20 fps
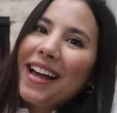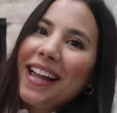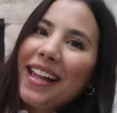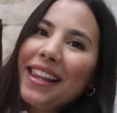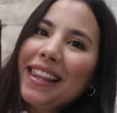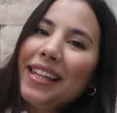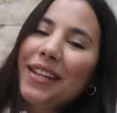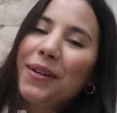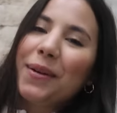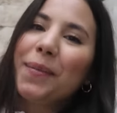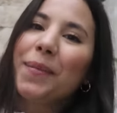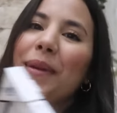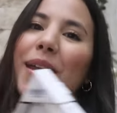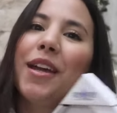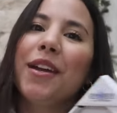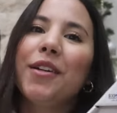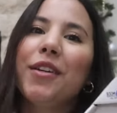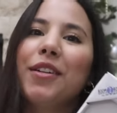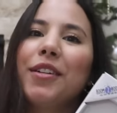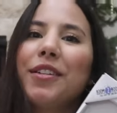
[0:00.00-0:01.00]
a little
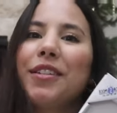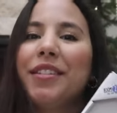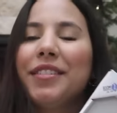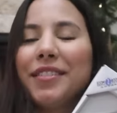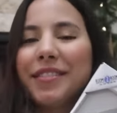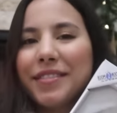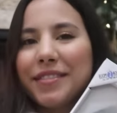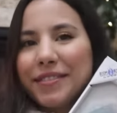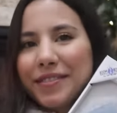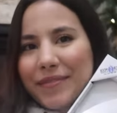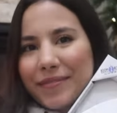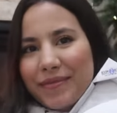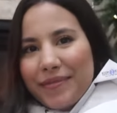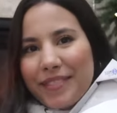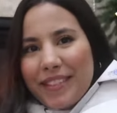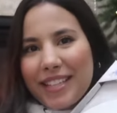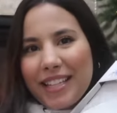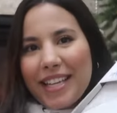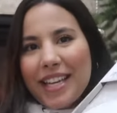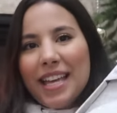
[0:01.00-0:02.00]
mirror
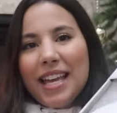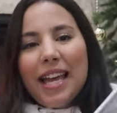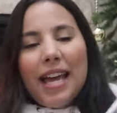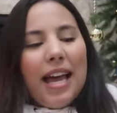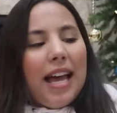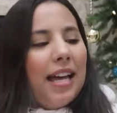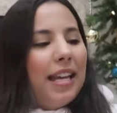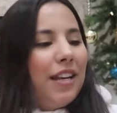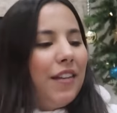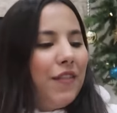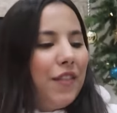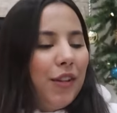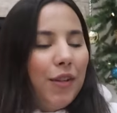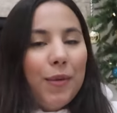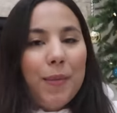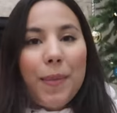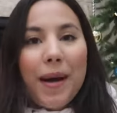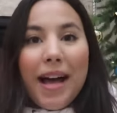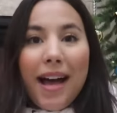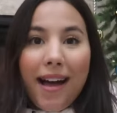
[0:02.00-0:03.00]
and if you
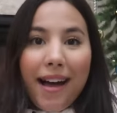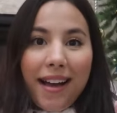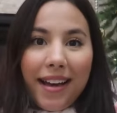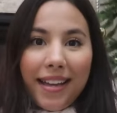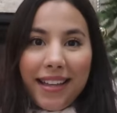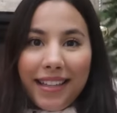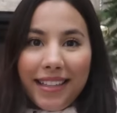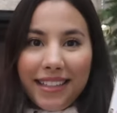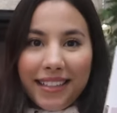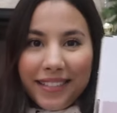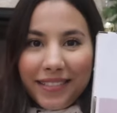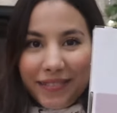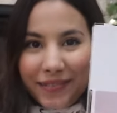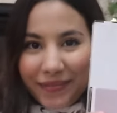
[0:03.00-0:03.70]
look behind,